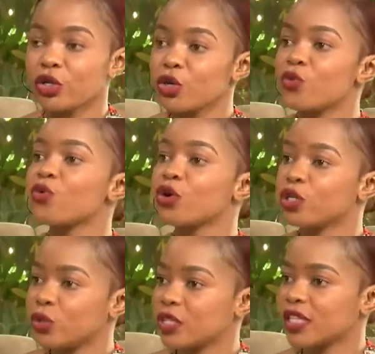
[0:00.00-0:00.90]

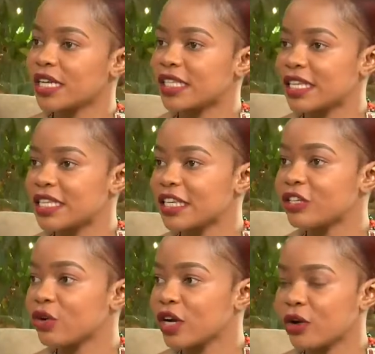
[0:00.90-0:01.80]
road to success in
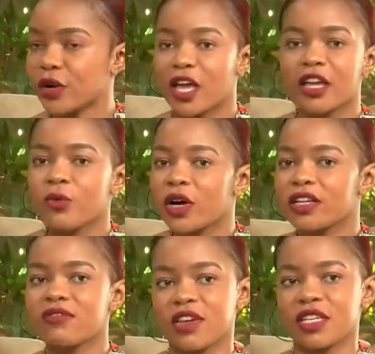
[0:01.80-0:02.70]
your career, in
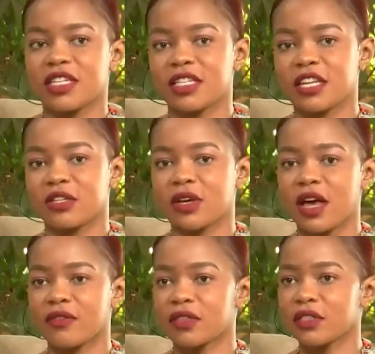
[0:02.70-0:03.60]
whatever it is that you
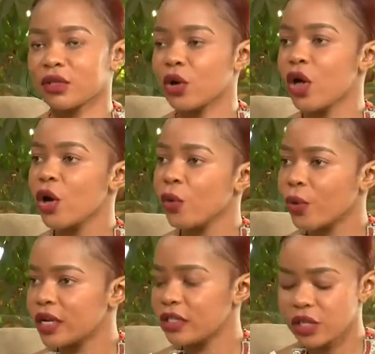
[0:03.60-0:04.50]
have to do.
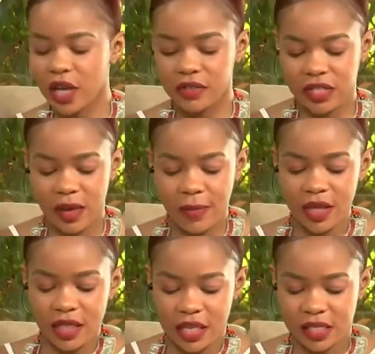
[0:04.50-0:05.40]
What do you have to say
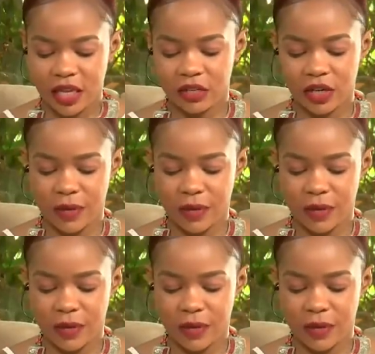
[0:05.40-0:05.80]
about that, Sandra?